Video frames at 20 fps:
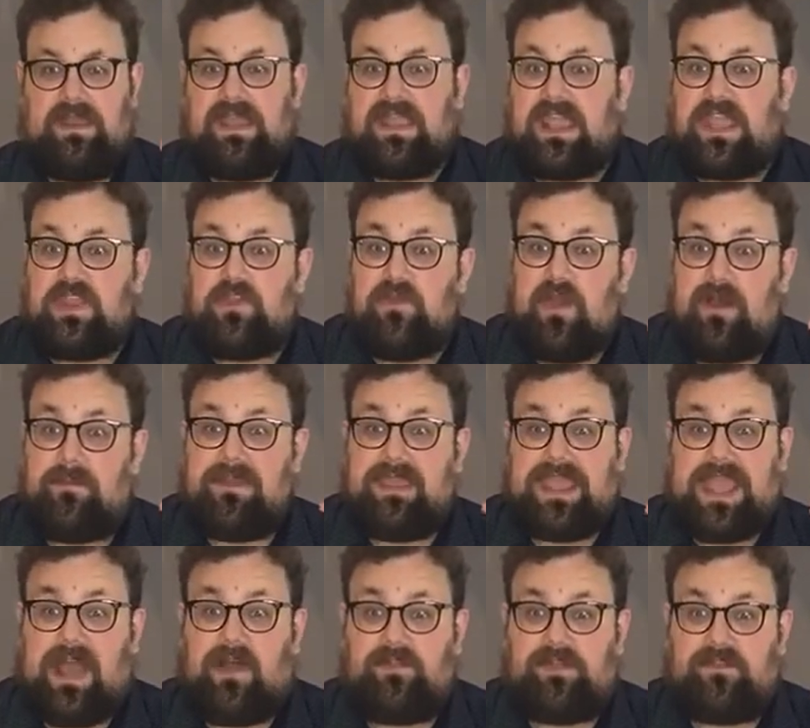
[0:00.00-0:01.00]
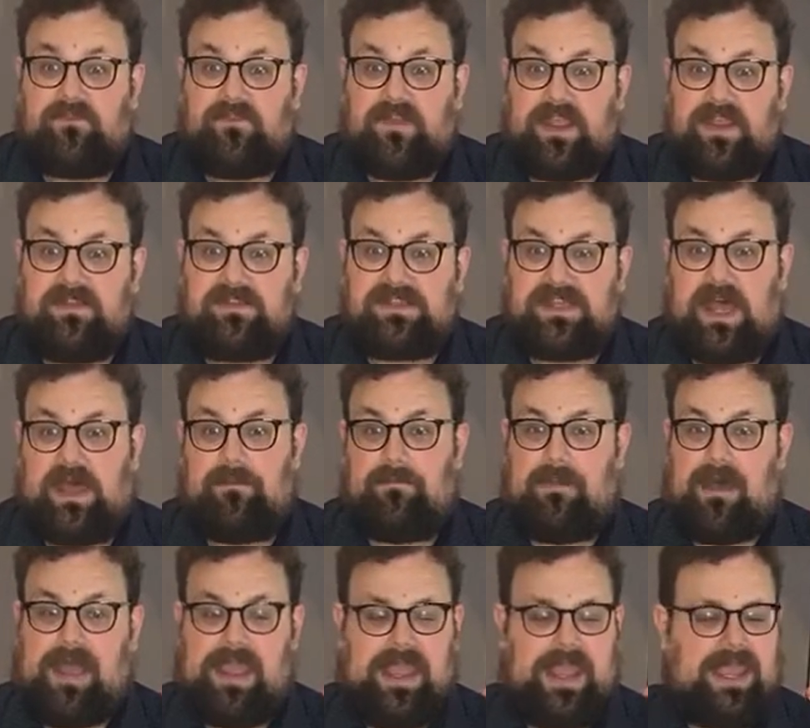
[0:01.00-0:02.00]
Can you help me count the fingers on
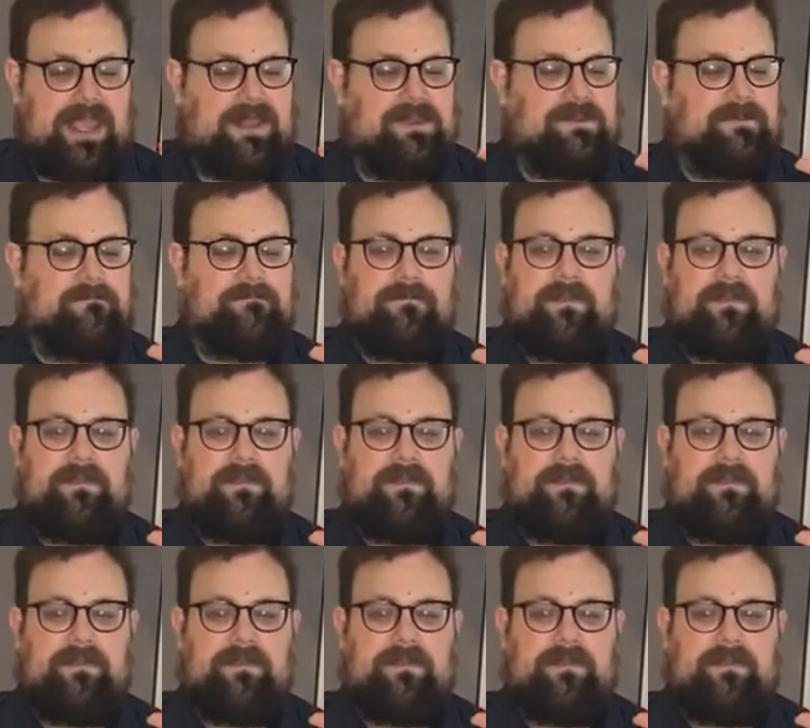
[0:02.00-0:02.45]
my hand?